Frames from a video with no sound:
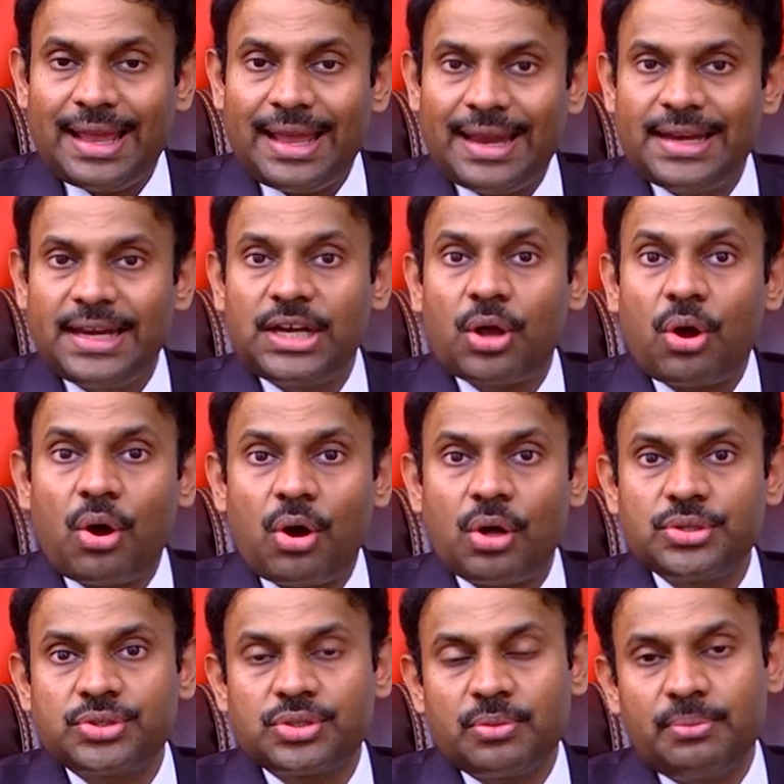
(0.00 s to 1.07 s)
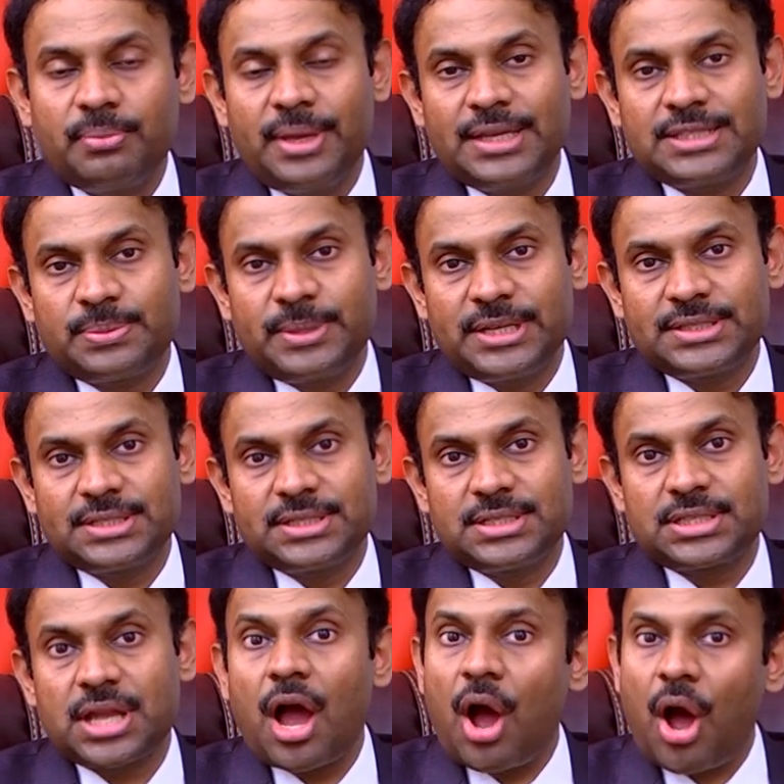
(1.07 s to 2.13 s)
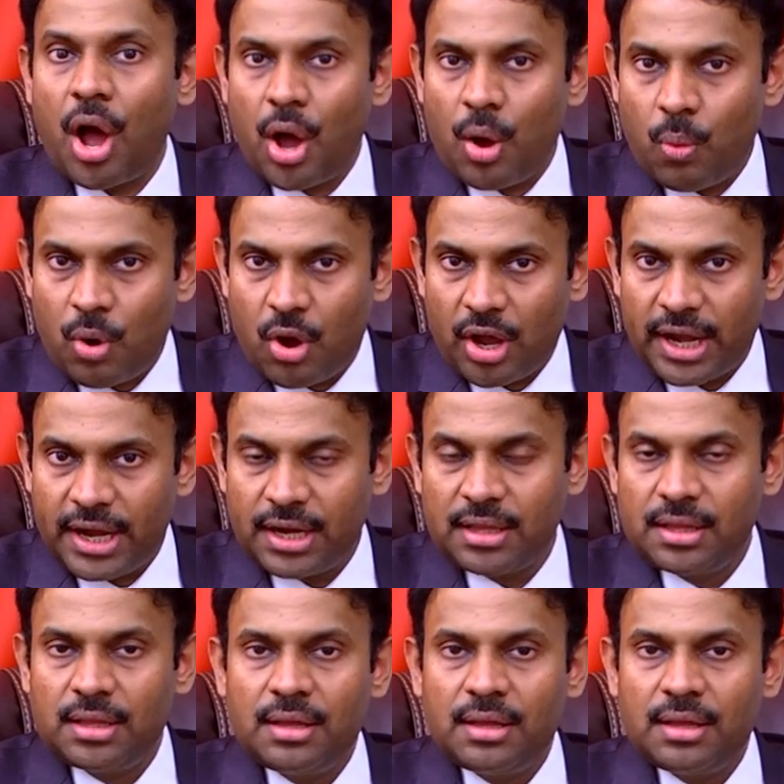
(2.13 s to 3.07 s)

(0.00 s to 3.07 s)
and it also makes patients avoid